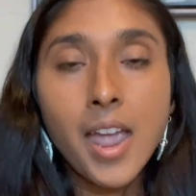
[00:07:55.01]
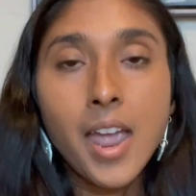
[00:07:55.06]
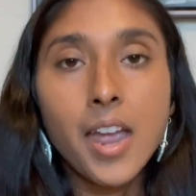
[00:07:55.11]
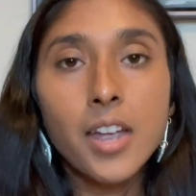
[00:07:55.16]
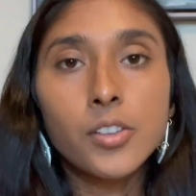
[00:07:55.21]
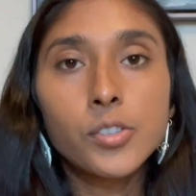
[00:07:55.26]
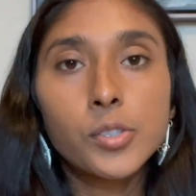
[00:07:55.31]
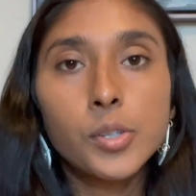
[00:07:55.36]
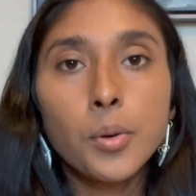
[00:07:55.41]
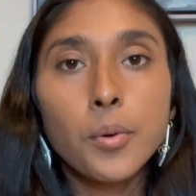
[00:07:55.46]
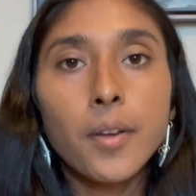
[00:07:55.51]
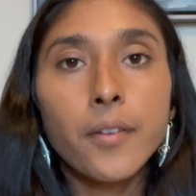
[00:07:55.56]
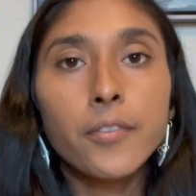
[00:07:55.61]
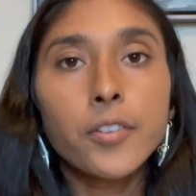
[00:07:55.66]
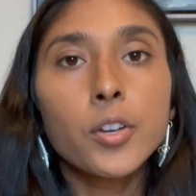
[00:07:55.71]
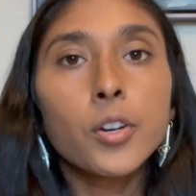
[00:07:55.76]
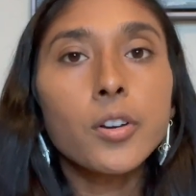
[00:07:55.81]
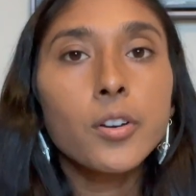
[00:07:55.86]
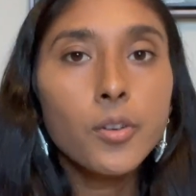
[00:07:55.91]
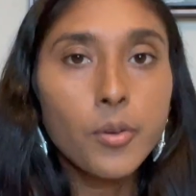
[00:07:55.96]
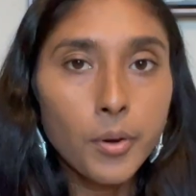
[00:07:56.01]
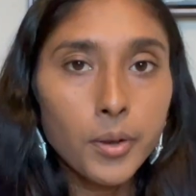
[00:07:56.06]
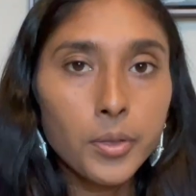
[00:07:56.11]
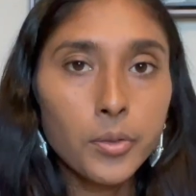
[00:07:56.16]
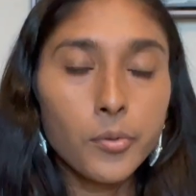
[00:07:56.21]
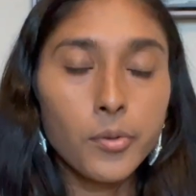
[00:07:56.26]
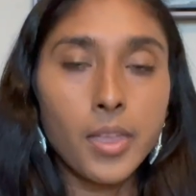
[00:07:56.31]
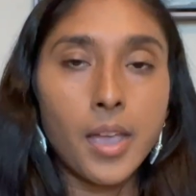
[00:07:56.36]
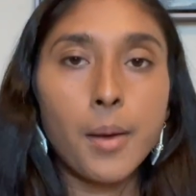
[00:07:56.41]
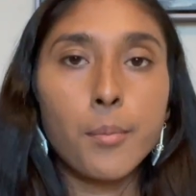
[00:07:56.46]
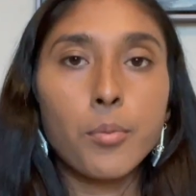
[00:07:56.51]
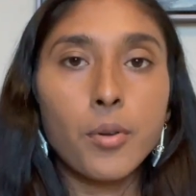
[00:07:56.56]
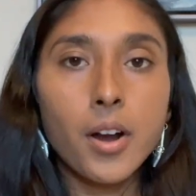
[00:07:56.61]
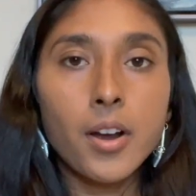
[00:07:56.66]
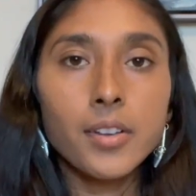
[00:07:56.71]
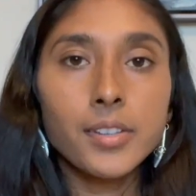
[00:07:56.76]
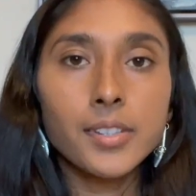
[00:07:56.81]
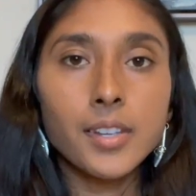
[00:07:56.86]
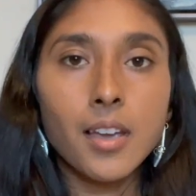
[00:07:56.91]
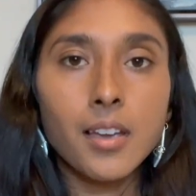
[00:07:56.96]
And so if you're going through that
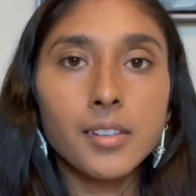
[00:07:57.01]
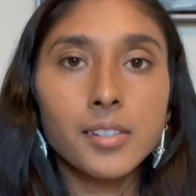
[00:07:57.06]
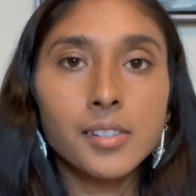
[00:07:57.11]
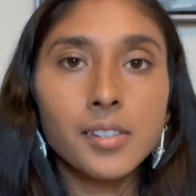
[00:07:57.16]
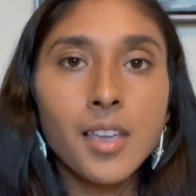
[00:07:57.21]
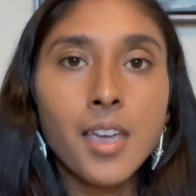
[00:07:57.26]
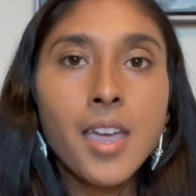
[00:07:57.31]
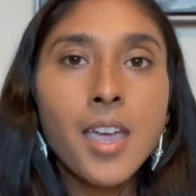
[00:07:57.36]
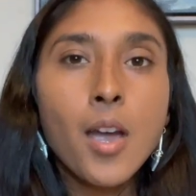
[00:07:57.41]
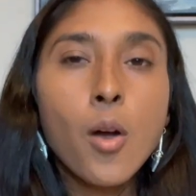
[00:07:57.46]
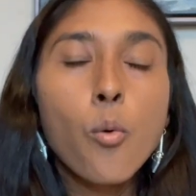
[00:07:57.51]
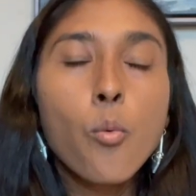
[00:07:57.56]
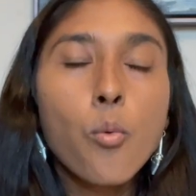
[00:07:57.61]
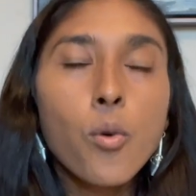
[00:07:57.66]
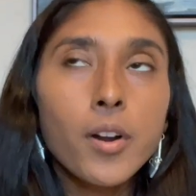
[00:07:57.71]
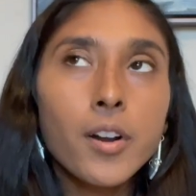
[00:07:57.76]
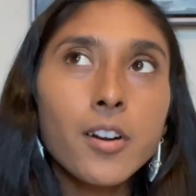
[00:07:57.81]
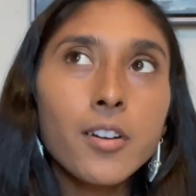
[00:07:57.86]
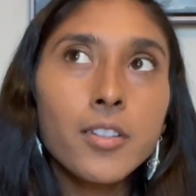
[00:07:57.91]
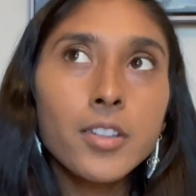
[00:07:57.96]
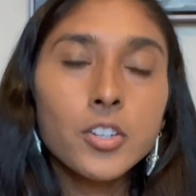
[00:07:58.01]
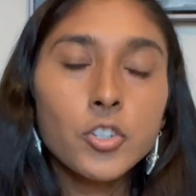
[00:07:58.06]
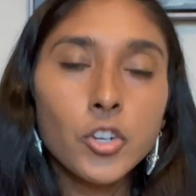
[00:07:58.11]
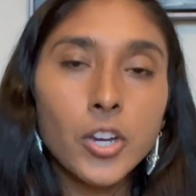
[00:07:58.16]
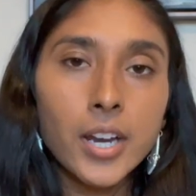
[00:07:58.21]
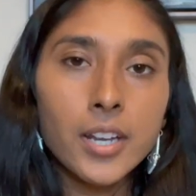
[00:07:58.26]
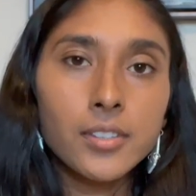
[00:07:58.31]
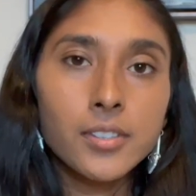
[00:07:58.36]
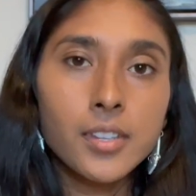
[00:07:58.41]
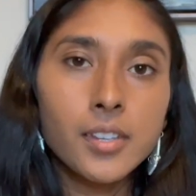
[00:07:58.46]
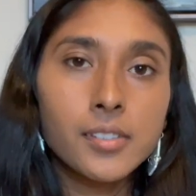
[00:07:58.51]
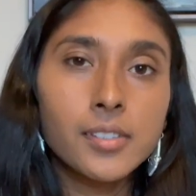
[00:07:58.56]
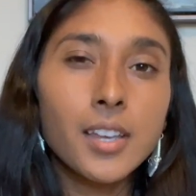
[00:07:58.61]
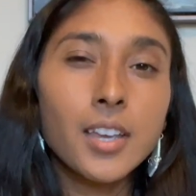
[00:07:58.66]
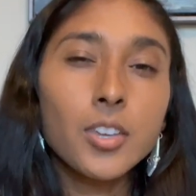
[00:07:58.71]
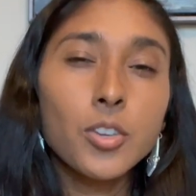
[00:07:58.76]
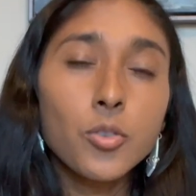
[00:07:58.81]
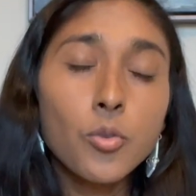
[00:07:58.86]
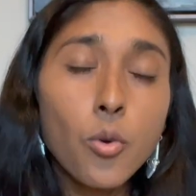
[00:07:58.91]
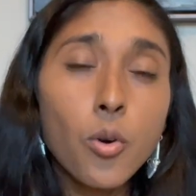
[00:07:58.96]
process, what are the chances
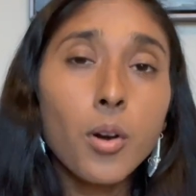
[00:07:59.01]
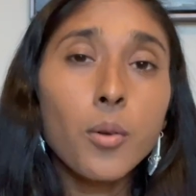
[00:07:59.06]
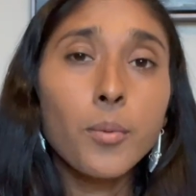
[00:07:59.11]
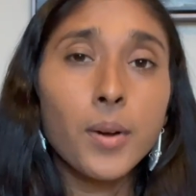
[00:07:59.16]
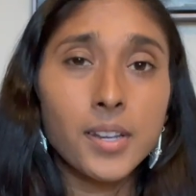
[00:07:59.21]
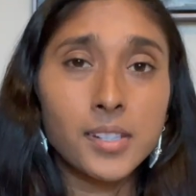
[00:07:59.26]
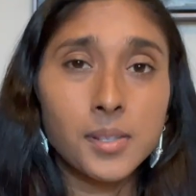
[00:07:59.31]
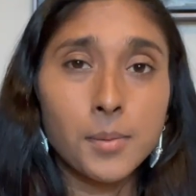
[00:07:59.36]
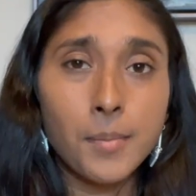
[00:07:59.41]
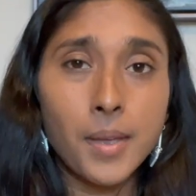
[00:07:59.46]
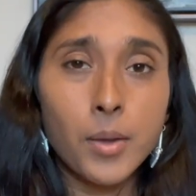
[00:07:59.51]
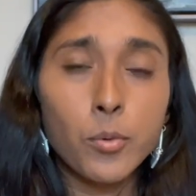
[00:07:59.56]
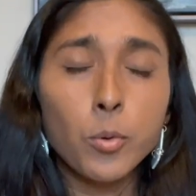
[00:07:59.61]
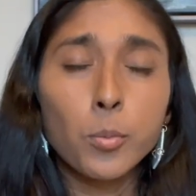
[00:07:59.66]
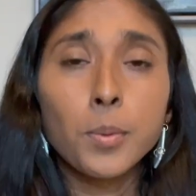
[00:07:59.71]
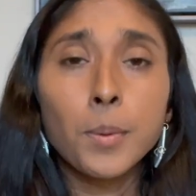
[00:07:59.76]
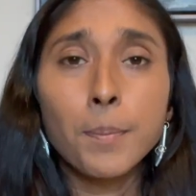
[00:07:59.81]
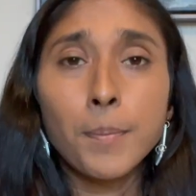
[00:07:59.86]
that your resume will be